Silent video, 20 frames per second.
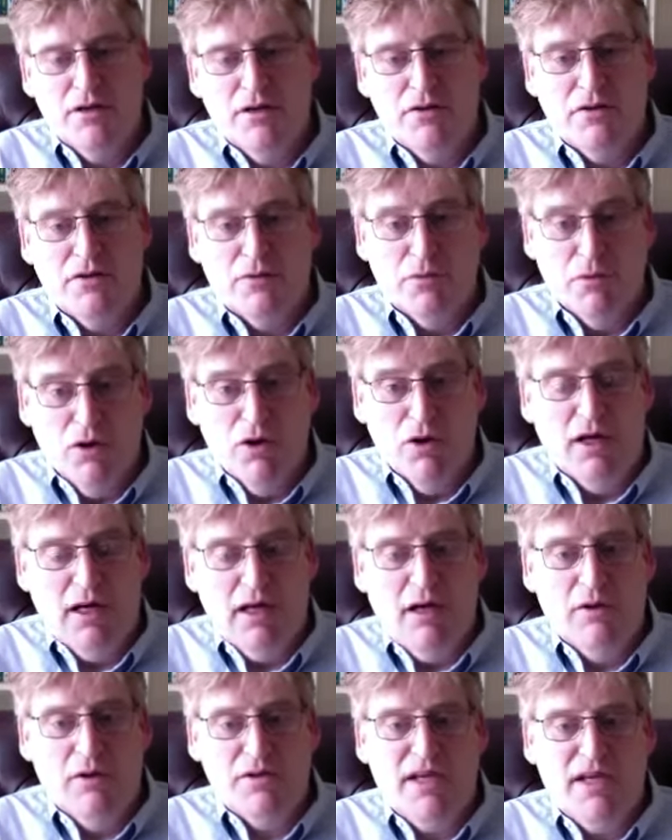the role of
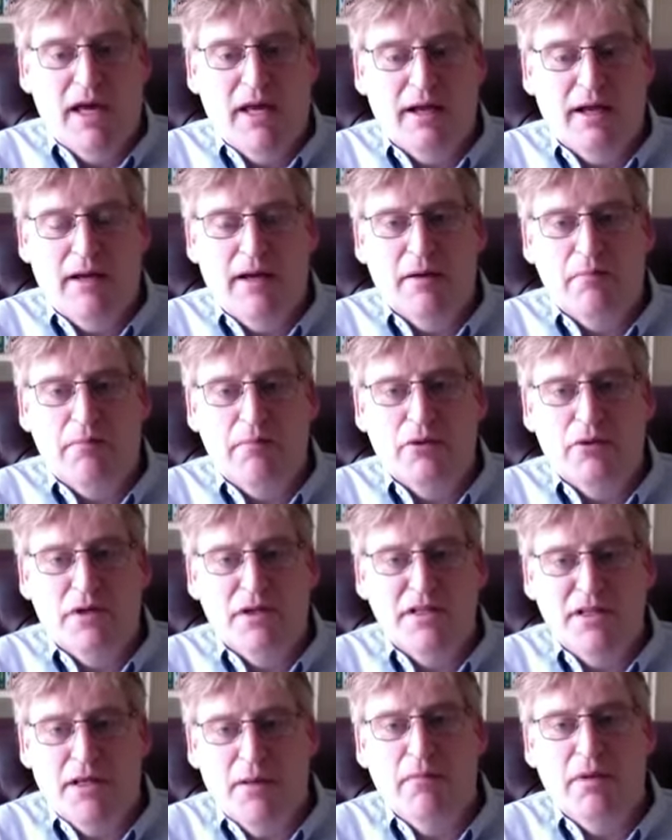Cloud Satellite, put it
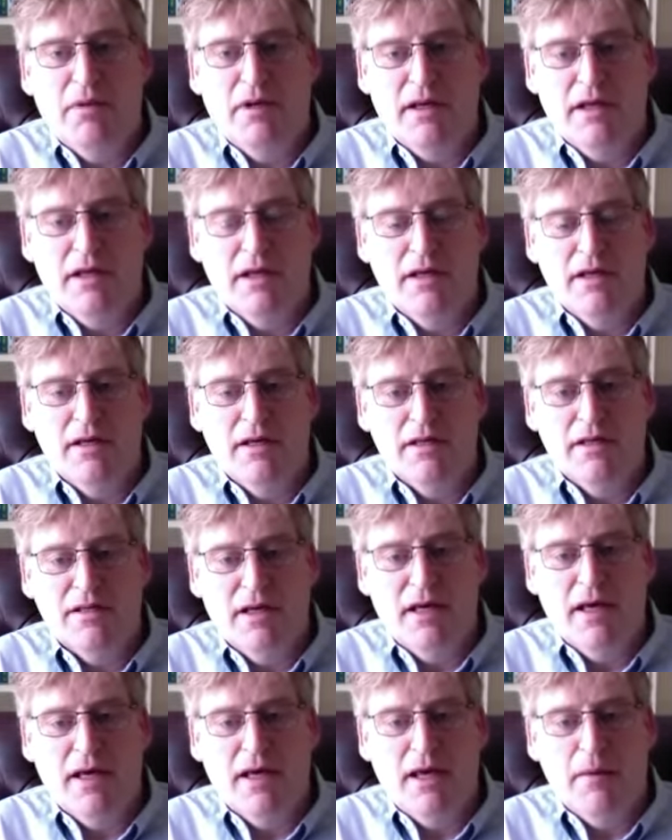simply, is
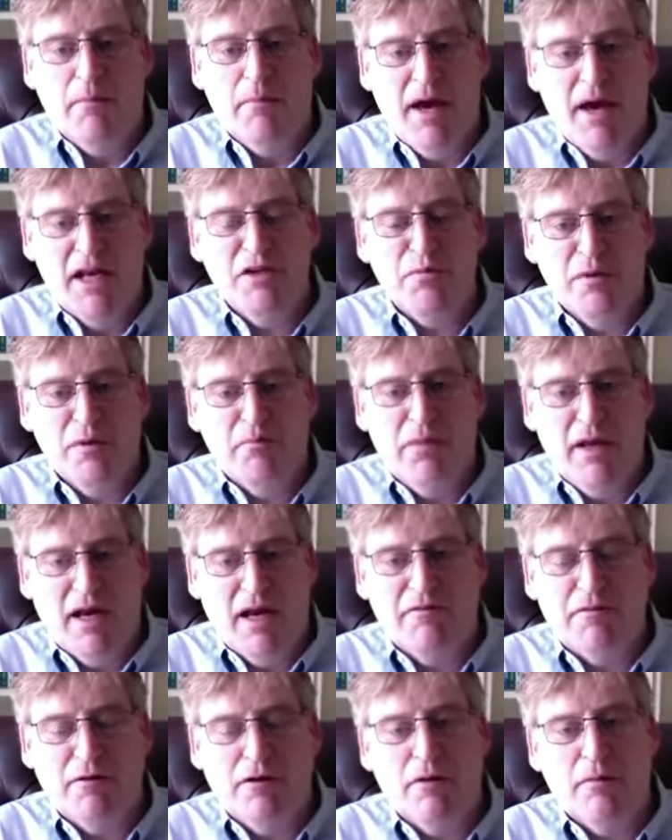a management
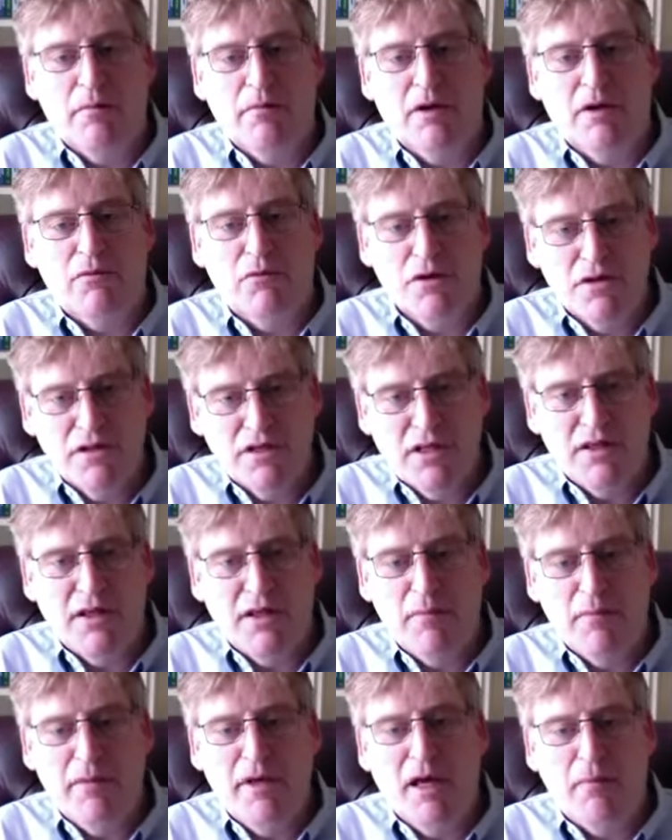platform that runs on
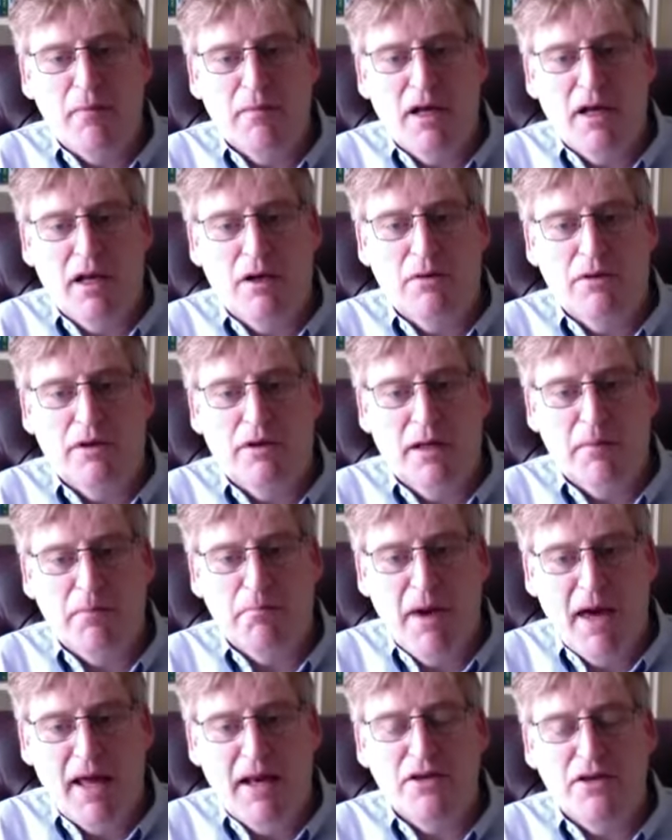the IBM Cloud that
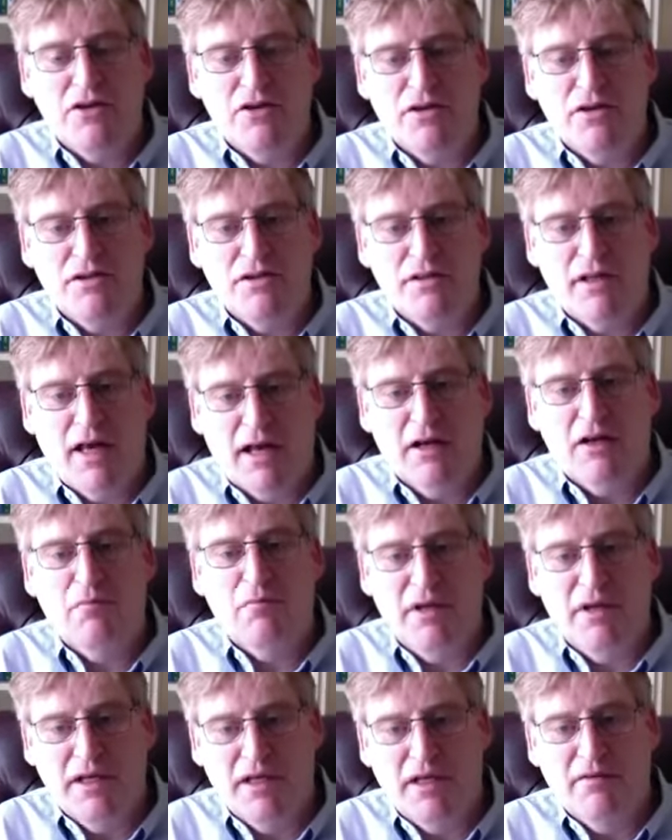manages that
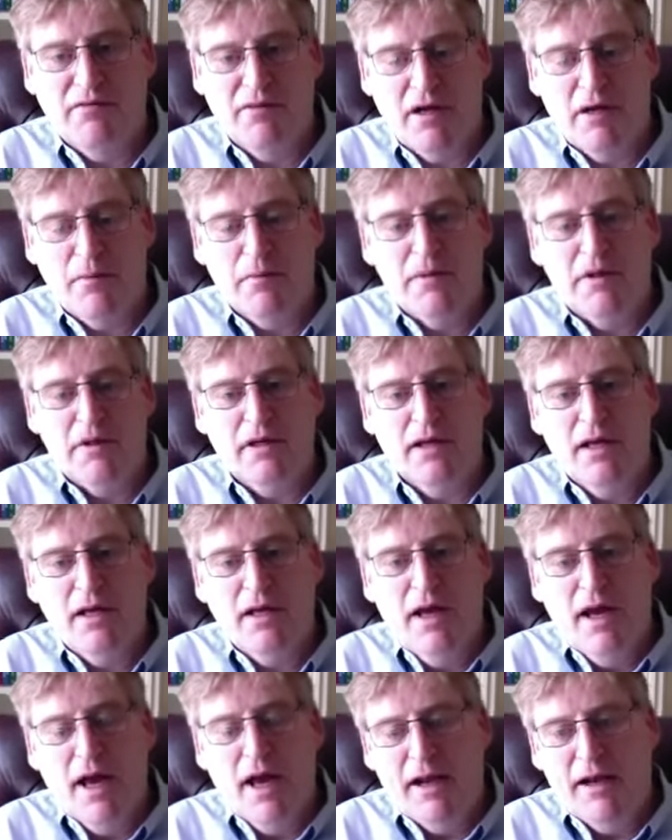complete environment
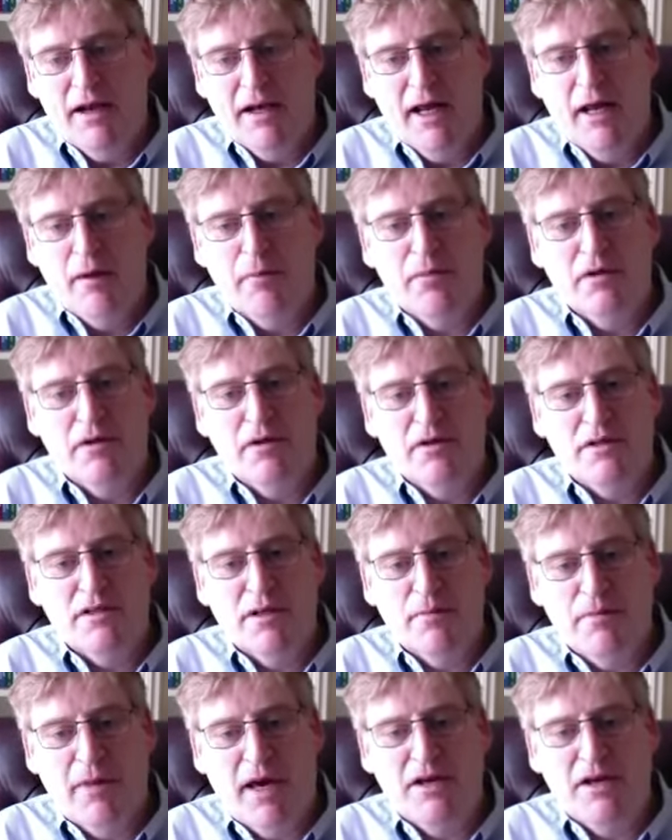and enables
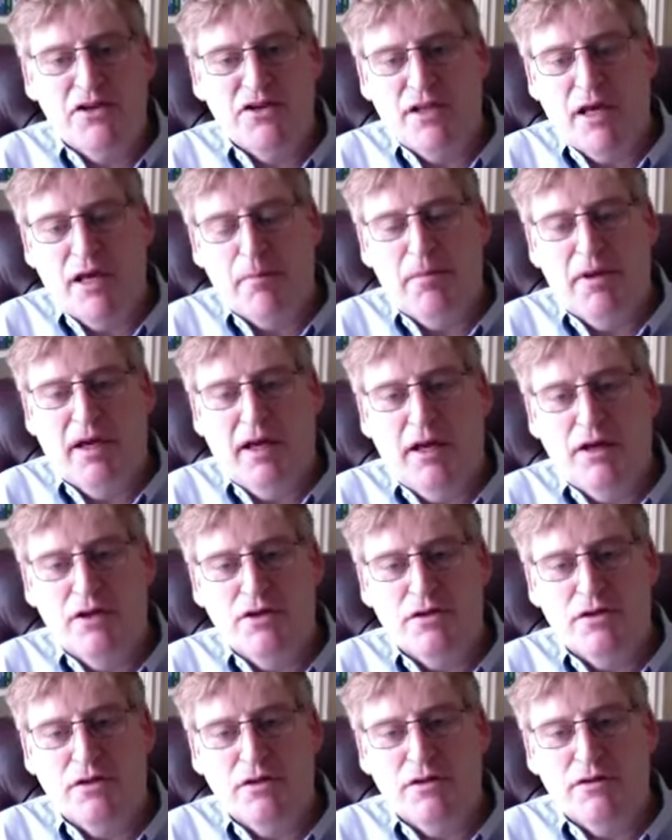and manages
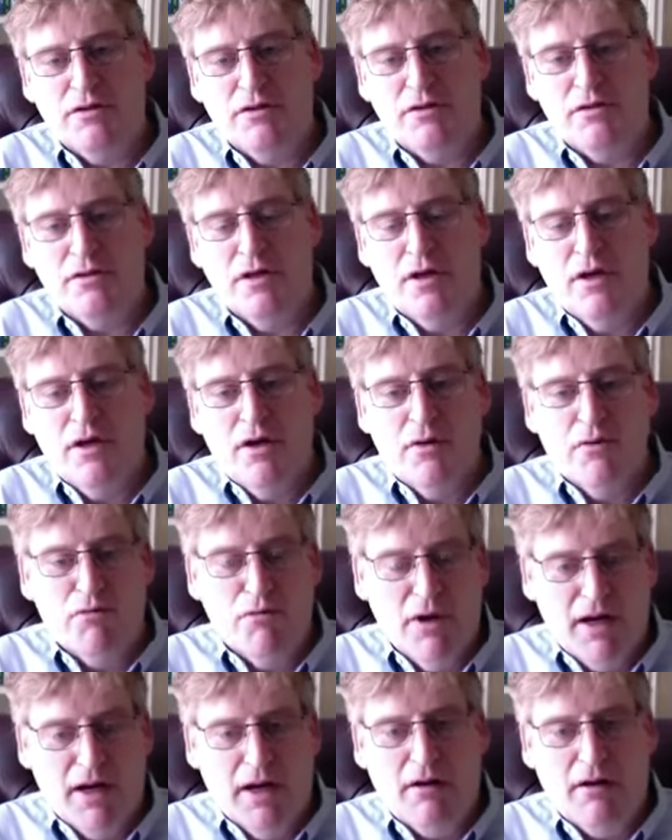applications
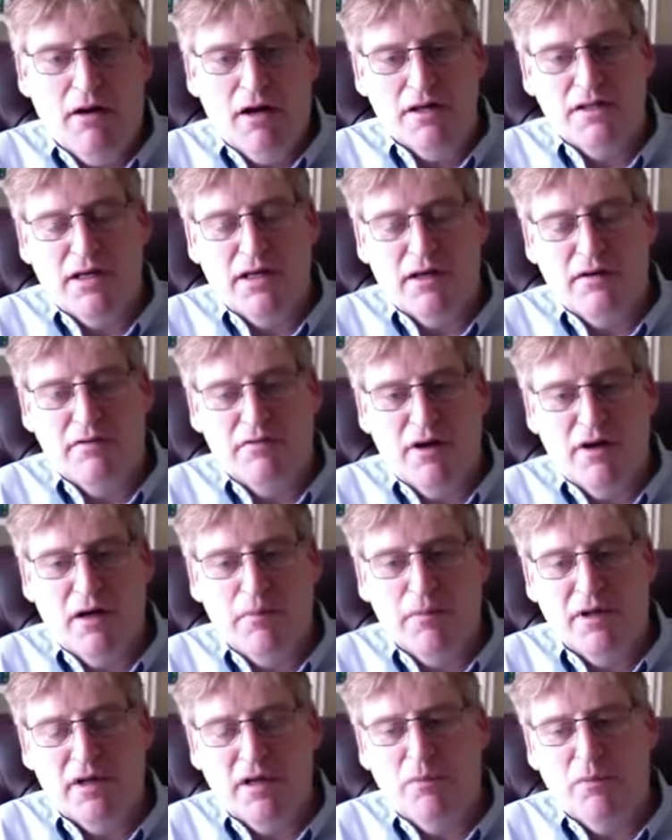right across that
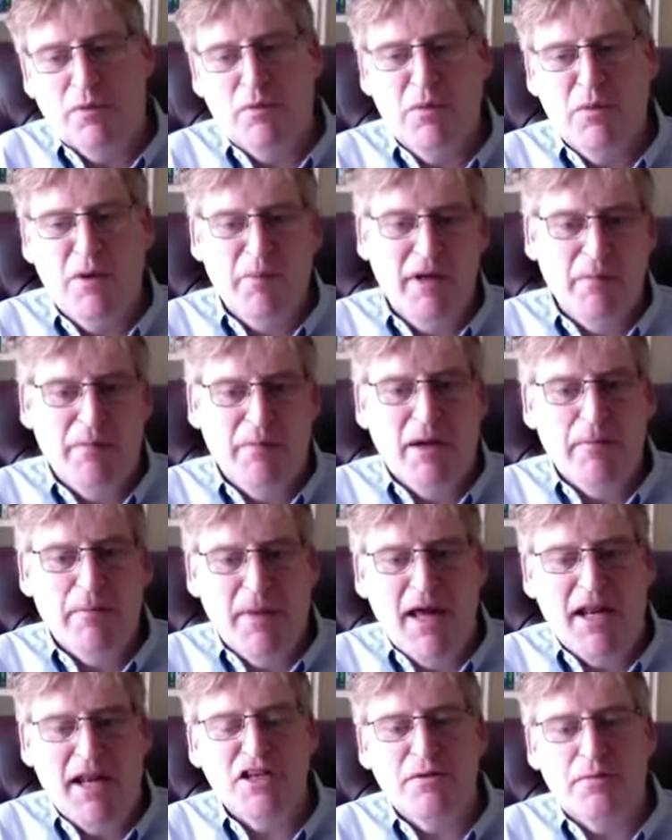environment. And when we mean by
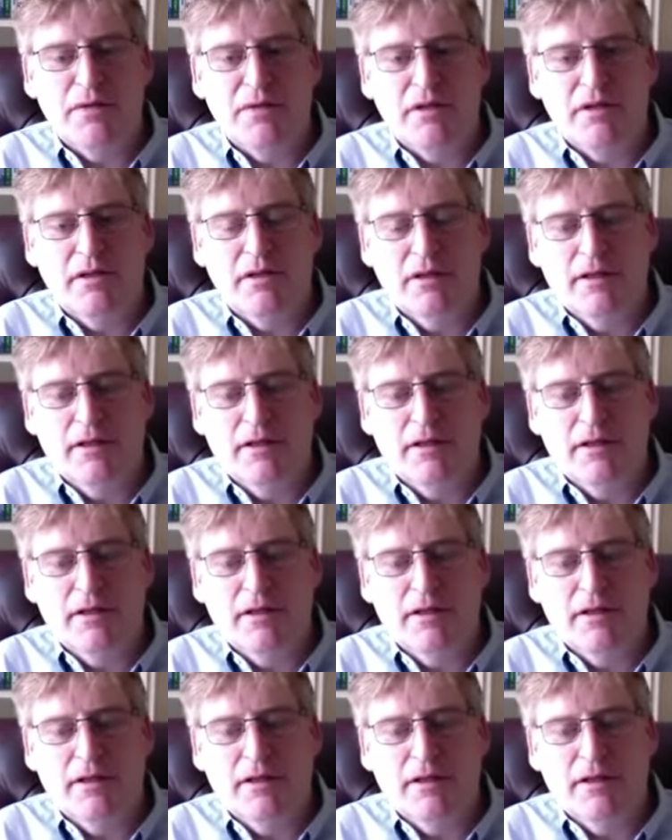management,